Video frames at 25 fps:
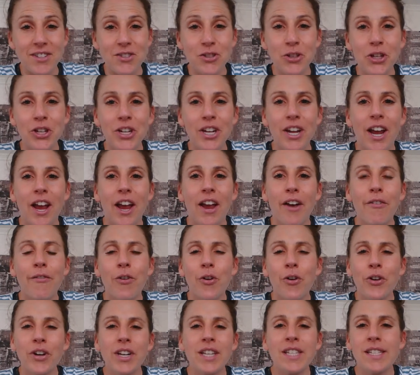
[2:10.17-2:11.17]
So
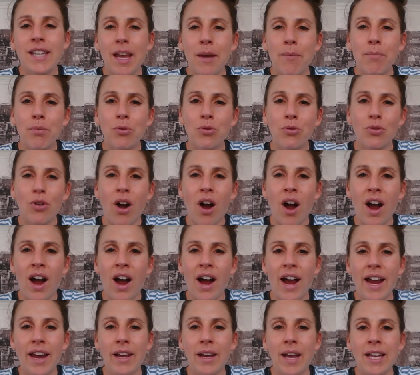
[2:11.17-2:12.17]
for example,
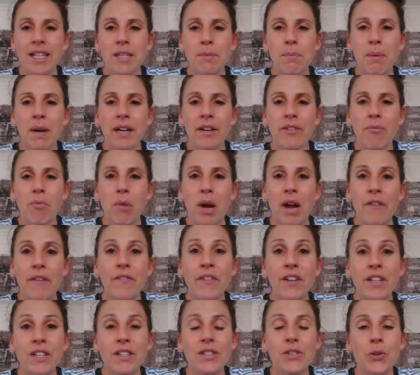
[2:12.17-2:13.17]
I, as part of my
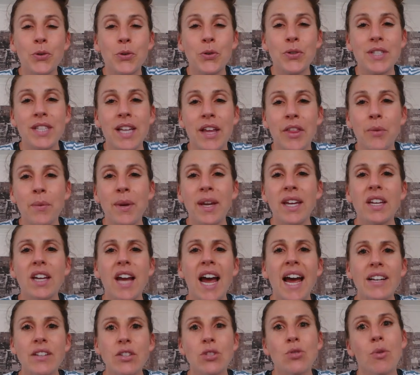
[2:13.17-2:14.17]
fitness course the other week,
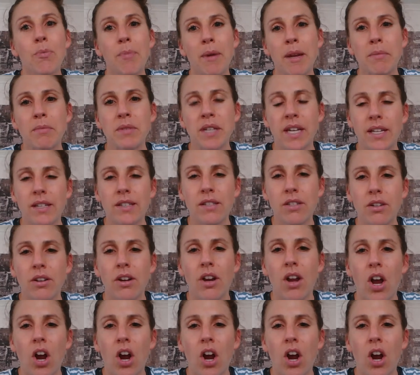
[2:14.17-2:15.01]
had to do a beep test.